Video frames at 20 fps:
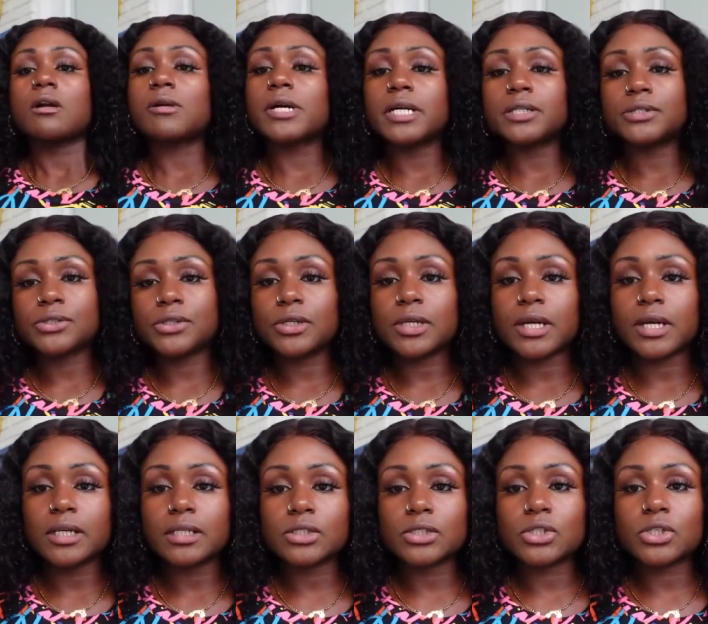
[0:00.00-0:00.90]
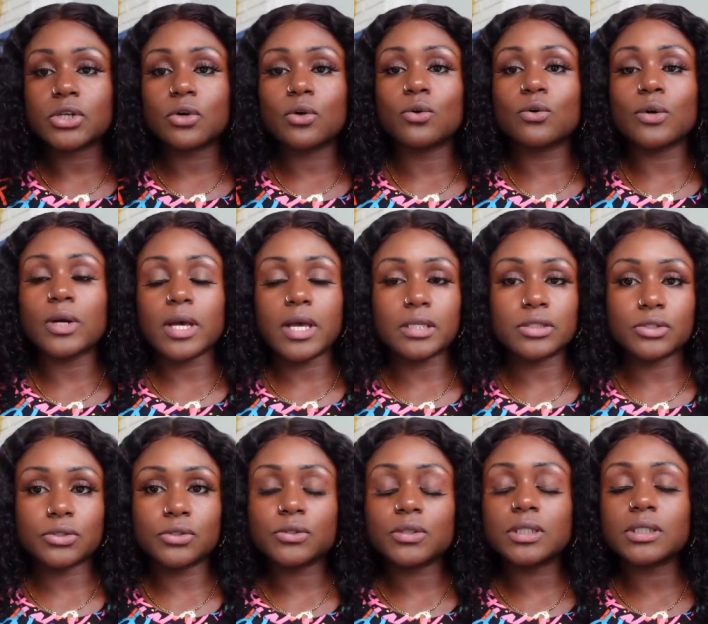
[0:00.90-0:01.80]
All right, you guys. So
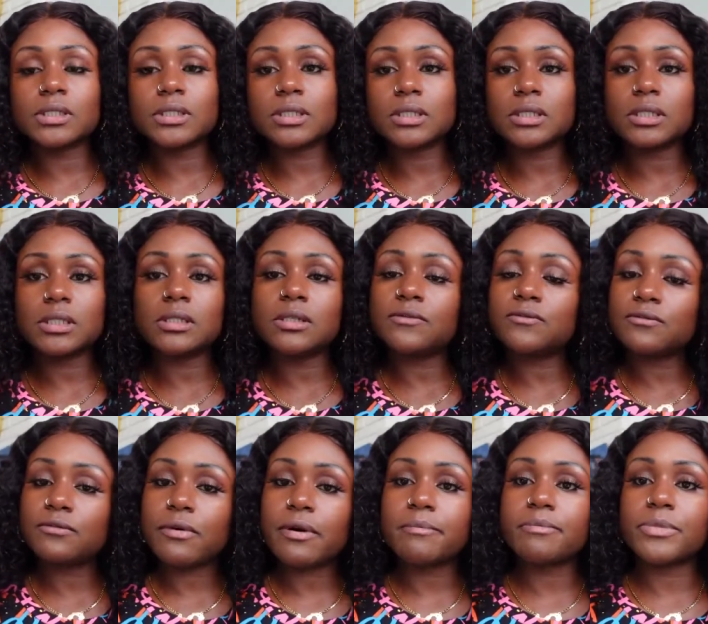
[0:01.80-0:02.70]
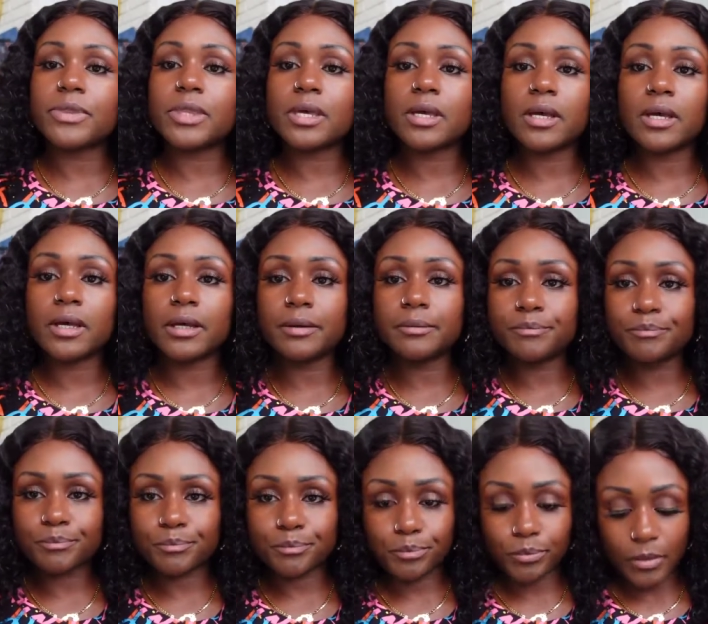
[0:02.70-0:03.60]
as you can see from the